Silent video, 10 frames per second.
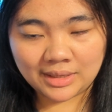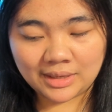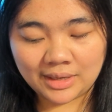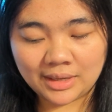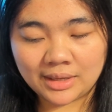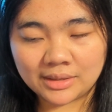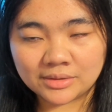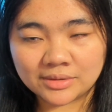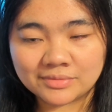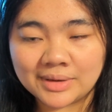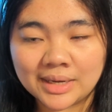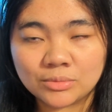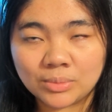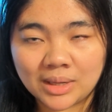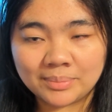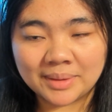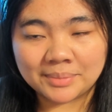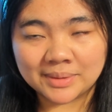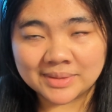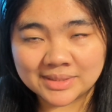And you can find
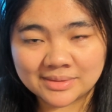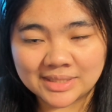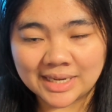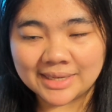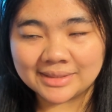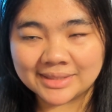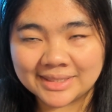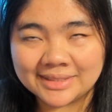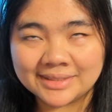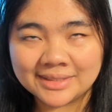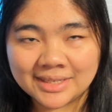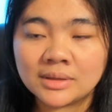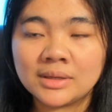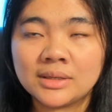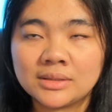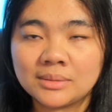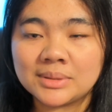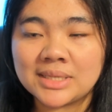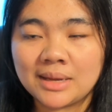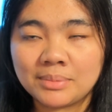wallpaper and style here. Double
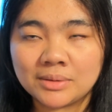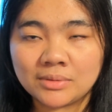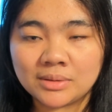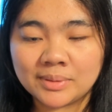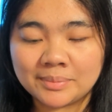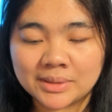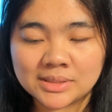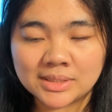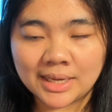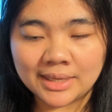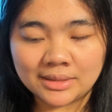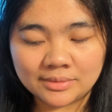tap on wallpaper and style.